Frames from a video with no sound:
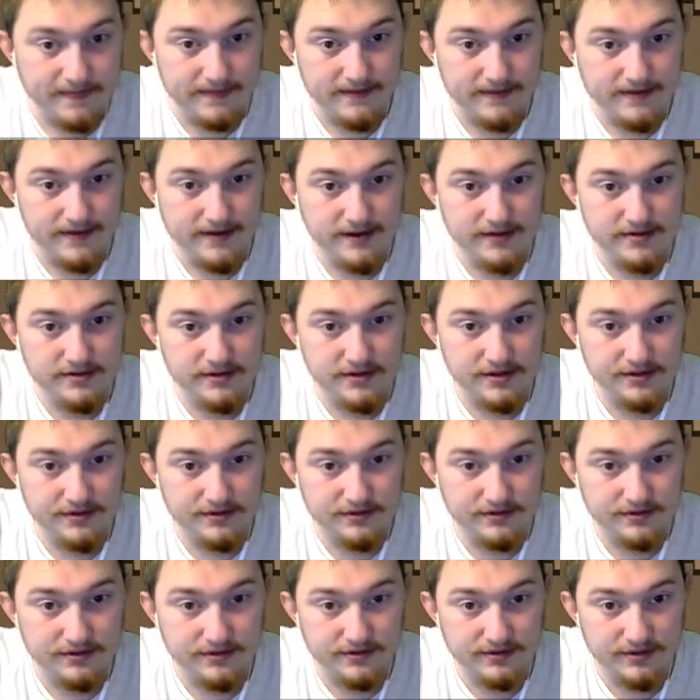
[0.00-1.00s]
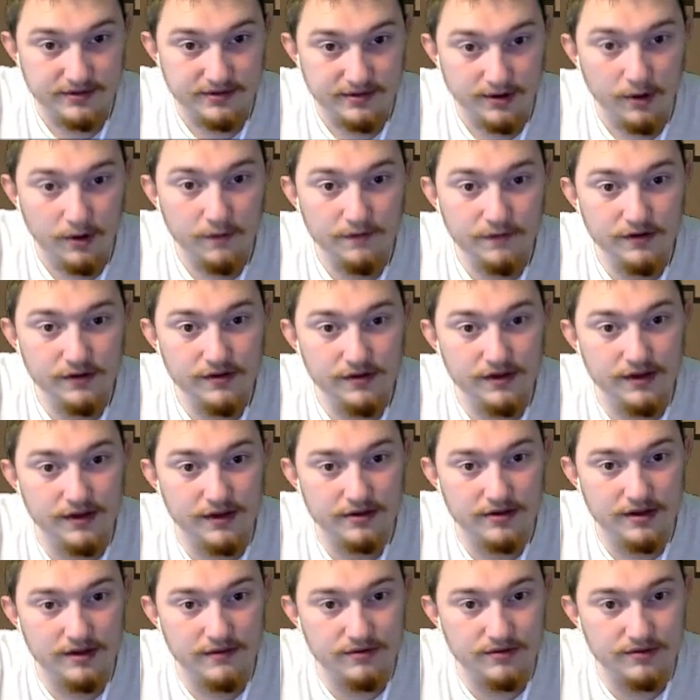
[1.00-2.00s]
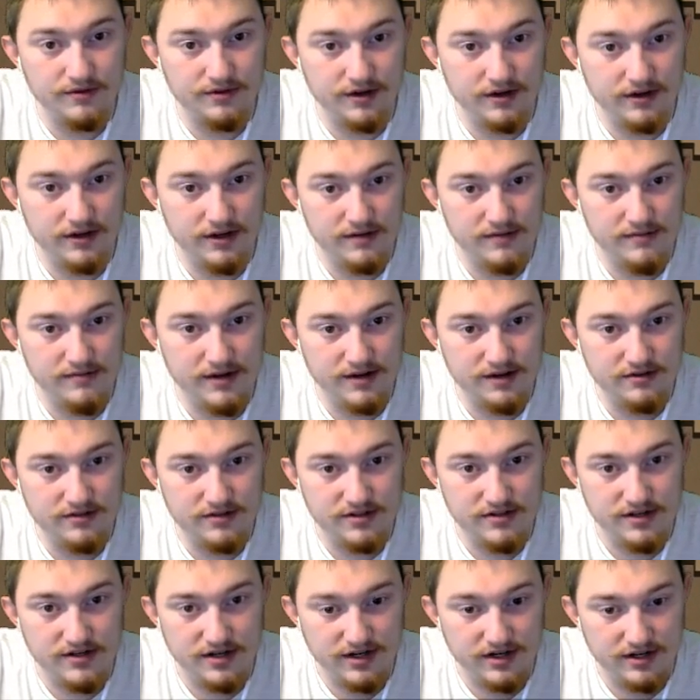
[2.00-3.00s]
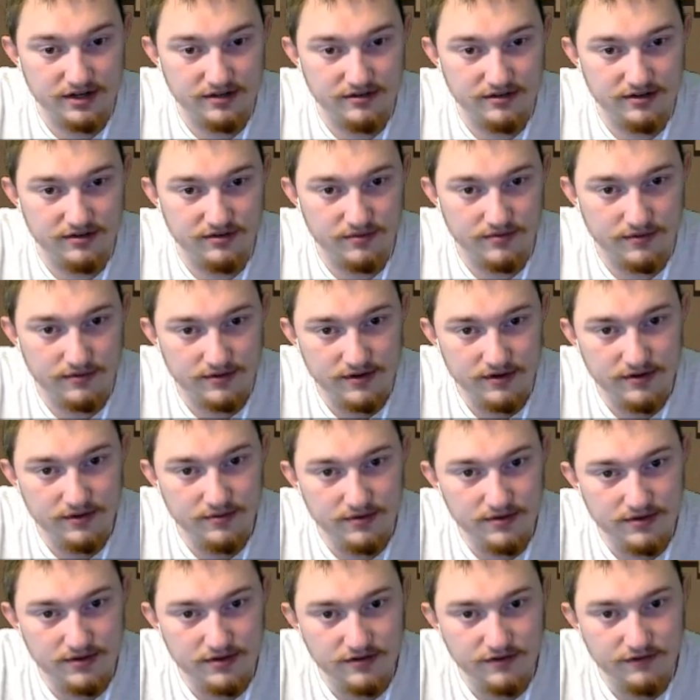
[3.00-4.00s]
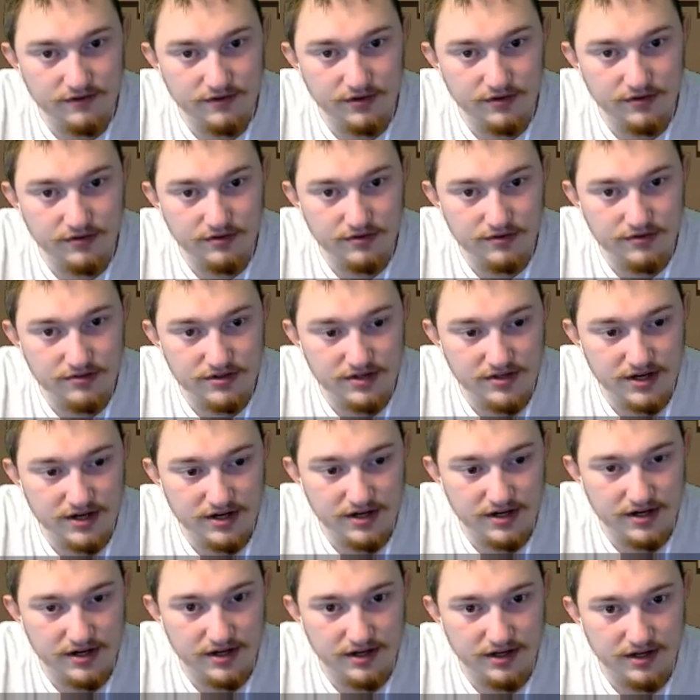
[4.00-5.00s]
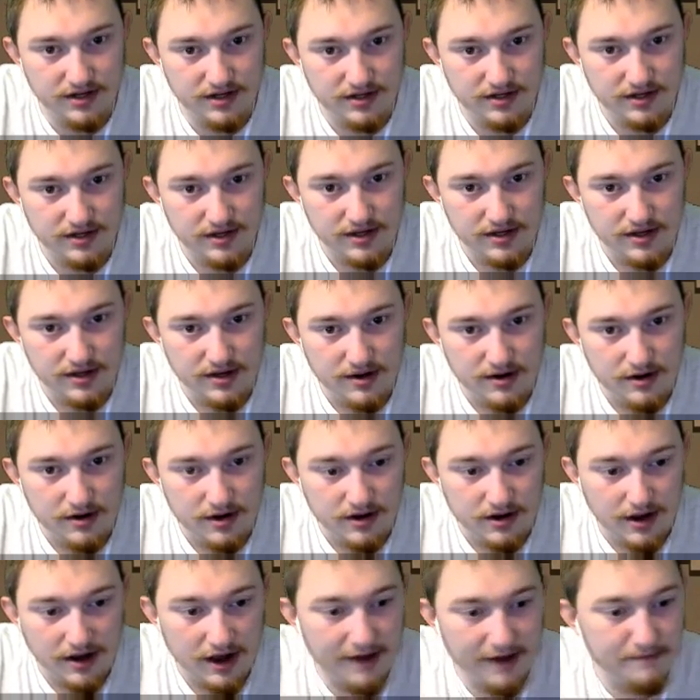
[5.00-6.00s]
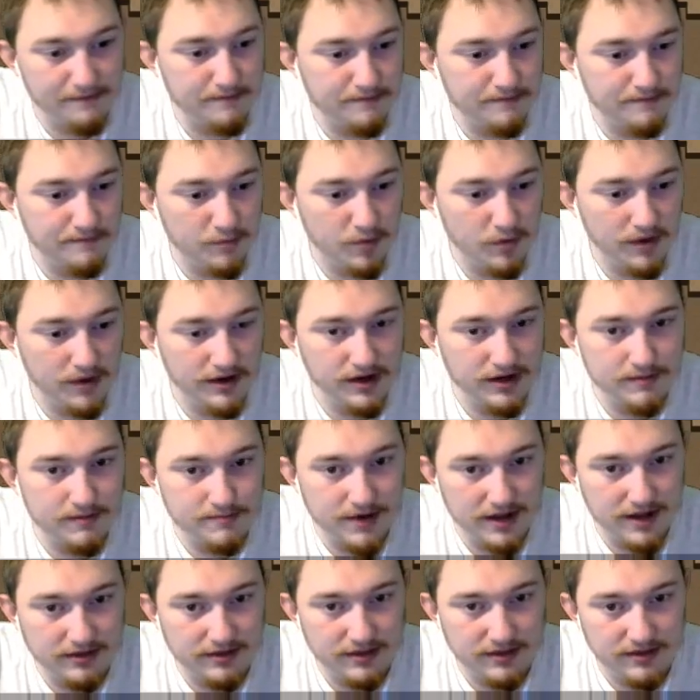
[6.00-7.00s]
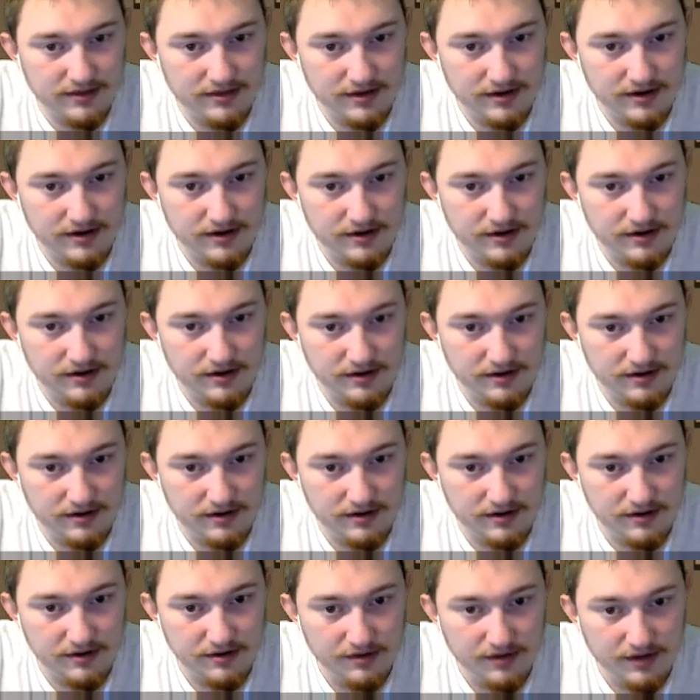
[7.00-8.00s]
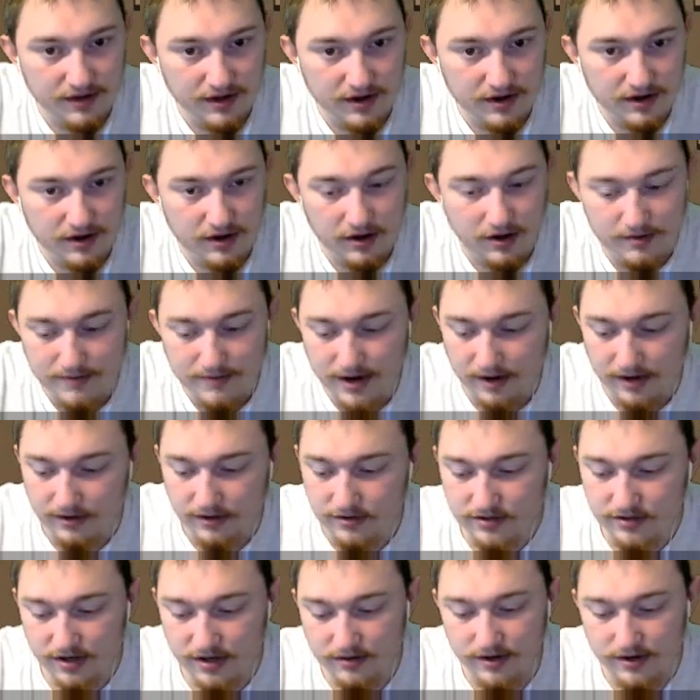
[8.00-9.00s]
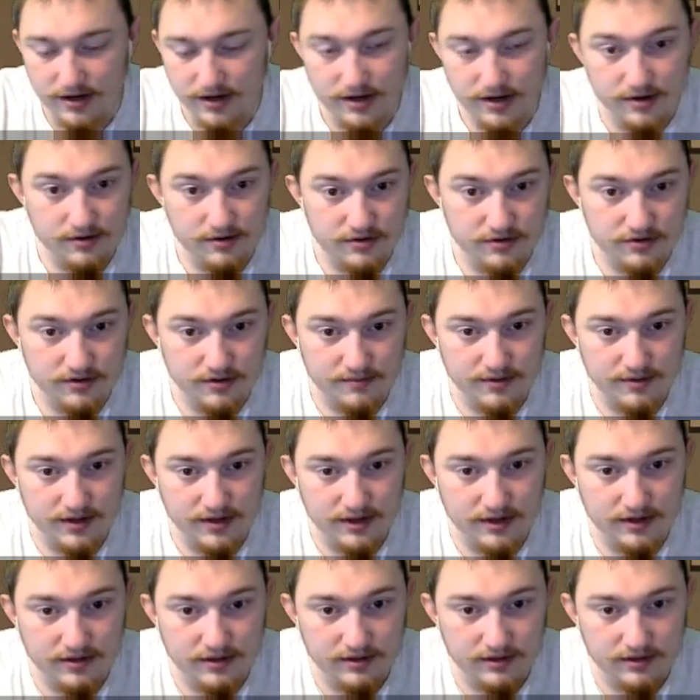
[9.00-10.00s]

Gotcha. Hopefully the other levels aren't going to be as generic as these ones. These ones just feel so generic. I'm willing to bet that they're like automatically generated or something.